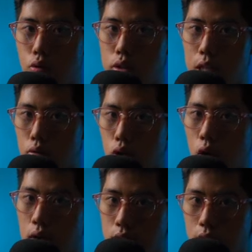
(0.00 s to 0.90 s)
do you sell to your
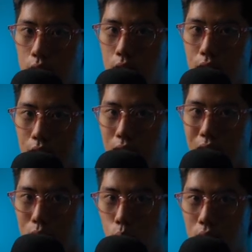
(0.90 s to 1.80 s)
audience. And I think
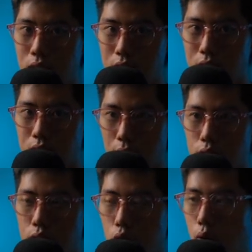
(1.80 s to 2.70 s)
that's what this
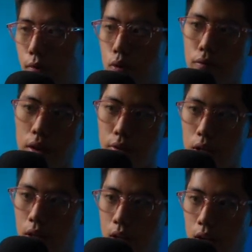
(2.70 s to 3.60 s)
gives. So if you've
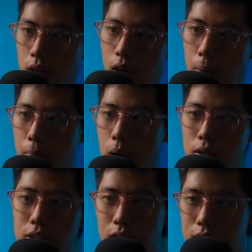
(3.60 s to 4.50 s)
never, how do
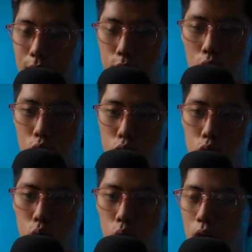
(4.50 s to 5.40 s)
I say this? If you're
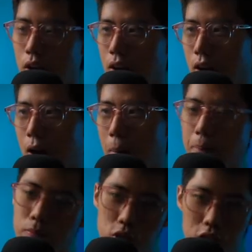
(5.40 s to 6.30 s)
used to
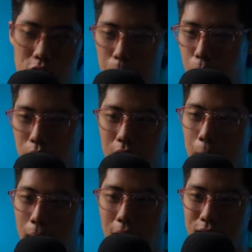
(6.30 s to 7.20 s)
just putting
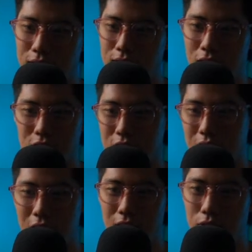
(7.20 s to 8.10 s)
up ads and
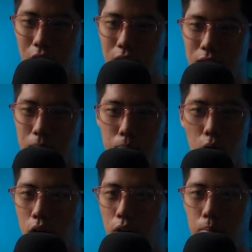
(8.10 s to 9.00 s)
just let it run,
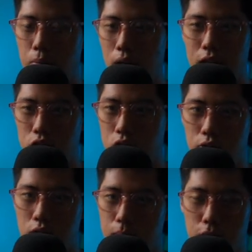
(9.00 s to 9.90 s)
broad
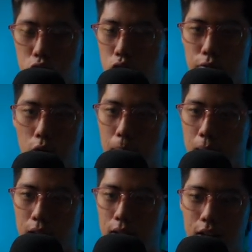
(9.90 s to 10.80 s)
interest, for example, 3-4
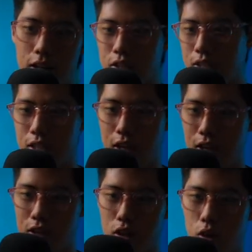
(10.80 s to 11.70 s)
million, and then just,
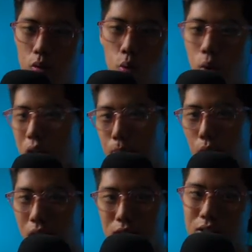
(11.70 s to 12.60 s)
you know, winning
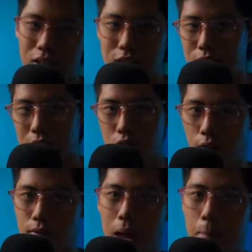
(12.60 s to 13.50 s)
products, that just a
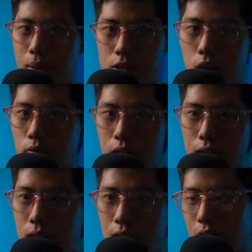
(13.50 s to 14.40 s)
sort of gambling sort of thing,